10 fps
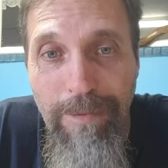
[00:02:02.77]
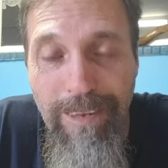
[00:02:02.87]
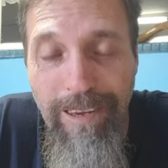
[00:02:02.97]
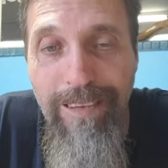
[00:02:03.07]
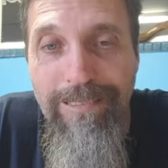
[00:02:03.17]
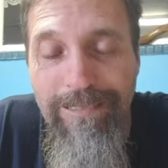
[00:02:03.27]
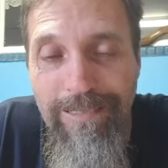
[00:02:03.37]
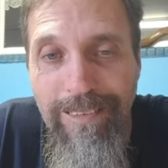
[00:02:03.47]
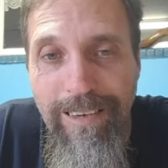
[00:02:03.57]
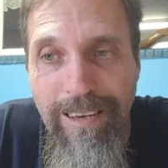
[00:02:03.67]
thing.
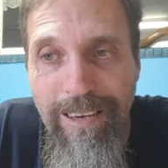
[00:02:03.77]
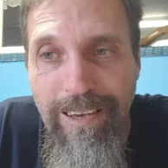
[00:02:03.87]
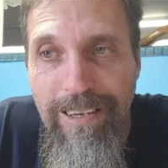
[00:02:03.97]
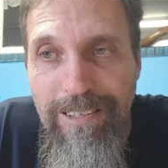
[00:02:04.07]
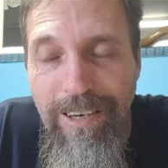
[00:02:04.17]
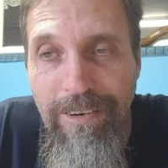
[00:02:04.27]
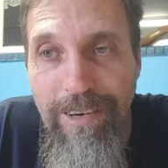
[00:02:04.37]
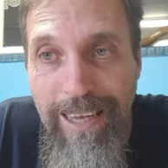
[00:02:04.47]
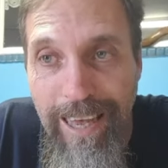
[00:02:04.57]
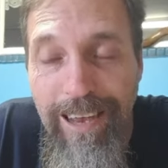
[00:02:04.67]
So
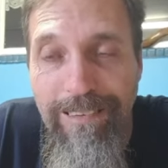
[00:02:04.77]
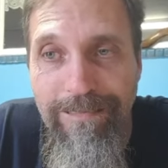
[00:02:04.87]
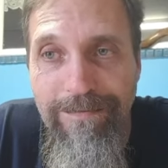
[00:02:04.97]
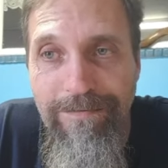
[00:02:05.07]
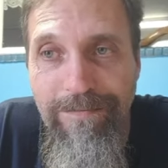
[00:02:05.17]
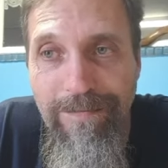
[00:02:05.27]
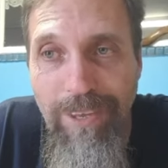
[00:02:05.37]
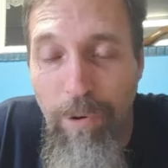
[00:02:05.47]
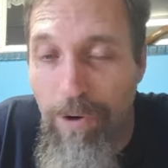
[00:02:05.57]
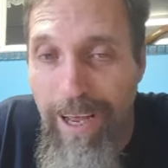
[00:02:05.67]
again,
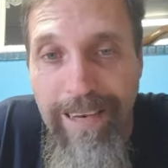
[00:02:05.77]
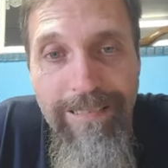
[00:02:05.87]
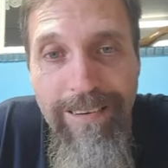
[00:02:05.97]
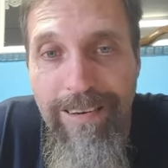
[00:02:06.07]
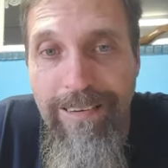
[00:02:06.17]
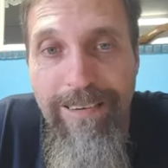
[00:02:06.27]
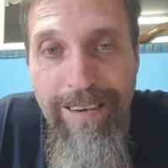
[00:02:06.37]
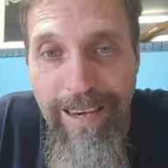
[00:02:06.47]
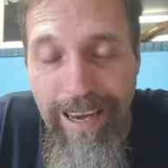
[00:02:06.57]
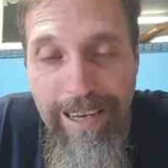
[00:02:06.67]
United
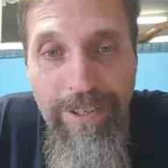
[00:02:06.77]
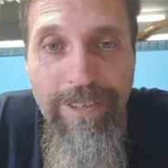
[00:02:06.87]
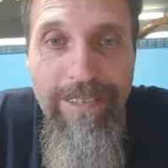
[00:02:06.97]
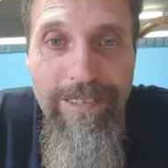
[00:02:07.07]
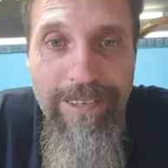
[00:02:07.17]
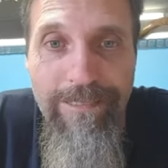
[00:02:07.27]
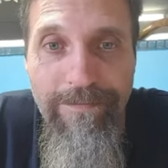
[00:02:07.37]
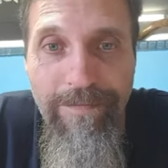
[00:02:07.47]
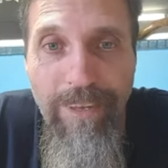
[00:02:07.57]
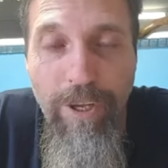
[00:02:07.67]
Nations,
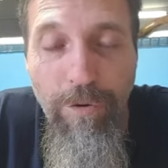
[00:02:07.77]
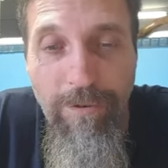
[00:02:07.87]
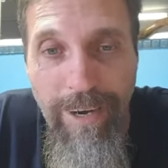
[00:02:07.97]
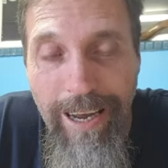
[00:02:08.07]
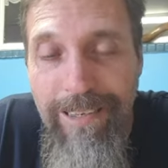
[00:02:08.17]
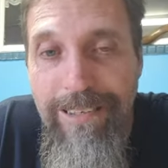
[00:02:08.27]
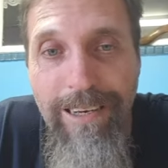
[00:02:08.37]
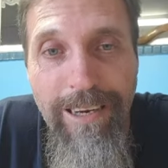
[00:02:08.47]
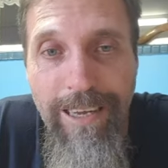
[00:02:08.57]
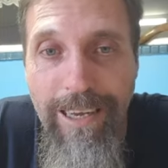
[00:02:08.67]

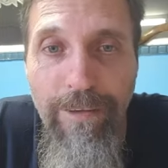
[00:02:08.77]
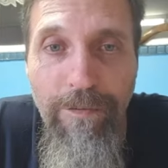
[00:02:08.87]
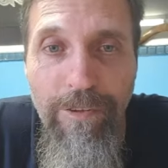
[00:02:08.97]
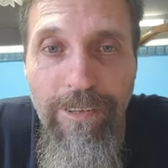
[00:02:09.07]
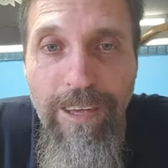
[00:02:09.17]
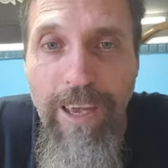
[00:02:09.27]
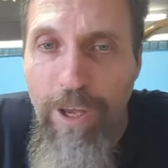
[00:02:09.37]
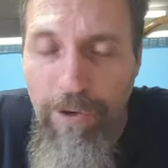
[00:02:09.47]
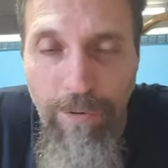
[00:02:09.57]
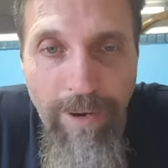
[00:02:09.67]
united in evil,
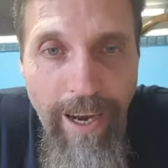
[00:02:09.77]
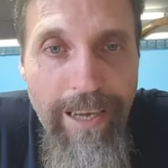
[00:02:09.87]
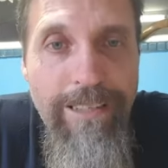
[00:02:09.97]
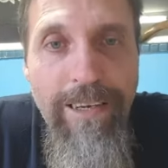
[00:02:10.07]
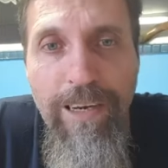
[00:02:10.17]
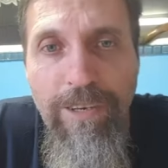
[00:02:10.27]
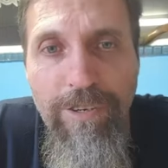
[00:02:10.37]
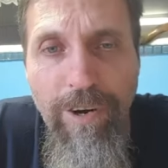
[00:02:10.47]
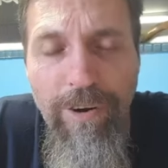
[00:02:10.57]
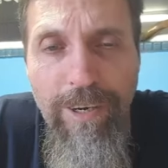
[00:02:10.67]
united in
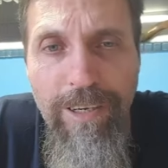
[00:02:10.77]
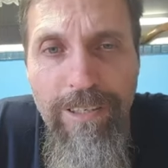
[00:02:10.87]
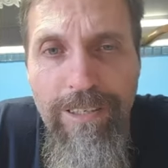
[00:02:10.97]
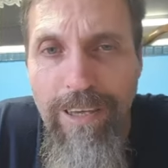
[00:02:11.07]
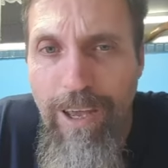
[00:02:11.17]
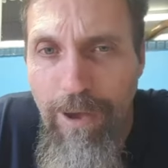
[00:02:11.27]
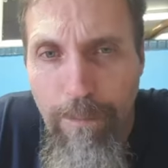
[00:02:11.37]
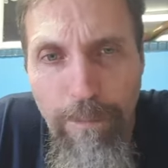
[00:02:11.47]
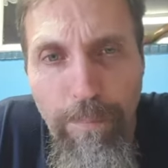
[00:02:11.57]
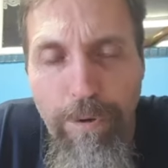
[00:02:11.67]
darkness,
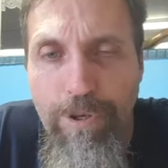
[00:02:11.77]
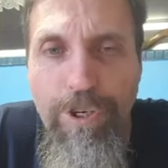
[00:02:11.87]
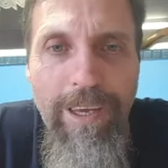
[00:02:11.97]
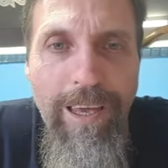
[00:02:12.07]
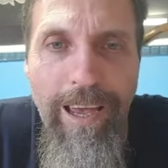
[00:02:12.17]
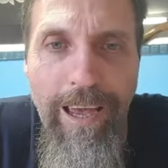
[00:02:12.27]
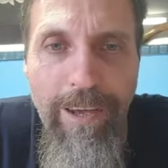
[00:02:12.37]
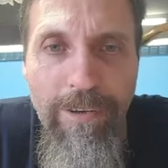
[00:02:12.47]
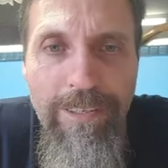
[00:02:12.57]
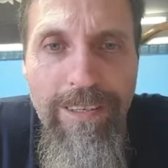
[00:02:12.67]
pushing
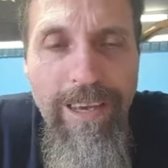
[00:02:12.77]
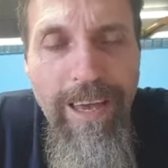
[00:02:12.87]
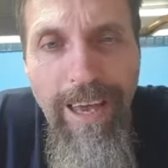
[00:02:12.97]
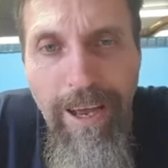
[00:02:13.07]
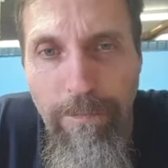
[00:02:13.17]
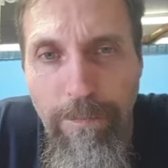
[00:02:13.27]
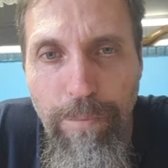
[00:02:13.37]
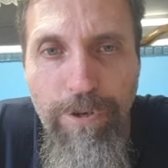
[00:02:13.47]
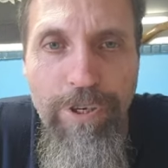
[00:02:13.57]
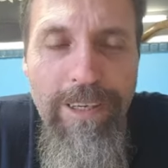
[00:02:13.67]
chaos and
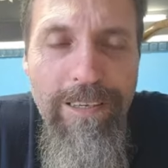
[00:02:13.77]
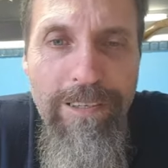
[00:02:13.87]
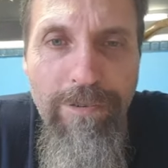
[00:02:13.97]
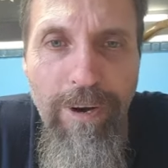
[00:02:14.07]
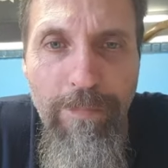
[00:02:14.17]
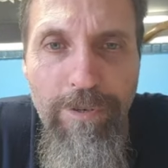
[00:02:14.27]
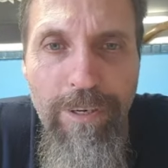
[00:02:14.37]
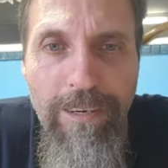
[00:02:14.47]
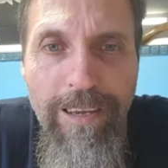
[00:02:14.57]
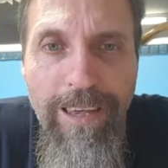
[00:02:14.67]
pushing
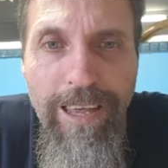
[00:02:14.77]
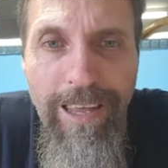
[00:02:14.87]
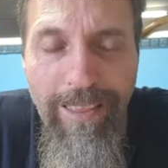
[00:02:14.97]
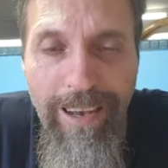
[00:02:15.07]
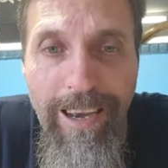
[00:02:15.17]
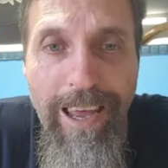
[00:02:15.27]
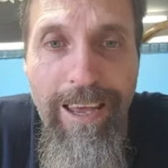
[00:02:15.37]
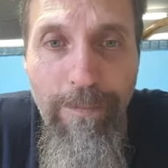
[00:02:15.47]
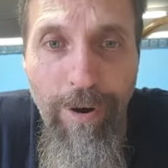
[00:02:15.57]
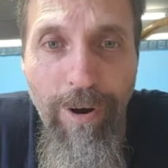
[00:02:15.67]
disruption in the
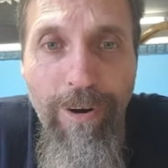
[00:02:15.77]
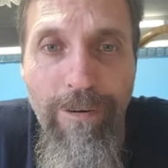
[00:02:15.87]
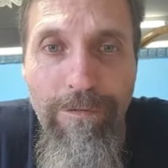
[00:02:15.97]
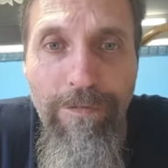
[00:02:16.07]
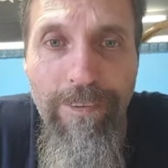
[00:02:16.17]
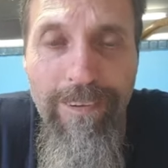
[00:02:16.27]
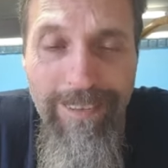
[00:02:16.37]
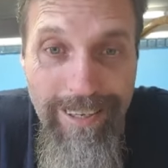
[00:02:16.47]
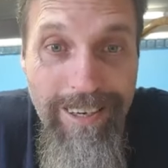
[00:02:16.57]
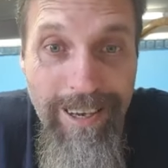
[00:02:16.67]
name of
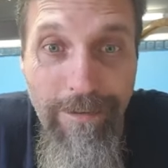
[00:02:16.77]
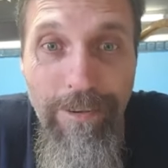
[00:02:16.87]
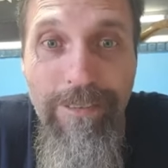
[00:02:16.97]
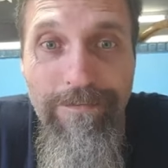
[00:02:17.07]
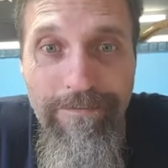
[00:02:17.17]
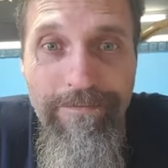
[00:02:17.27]
the devil.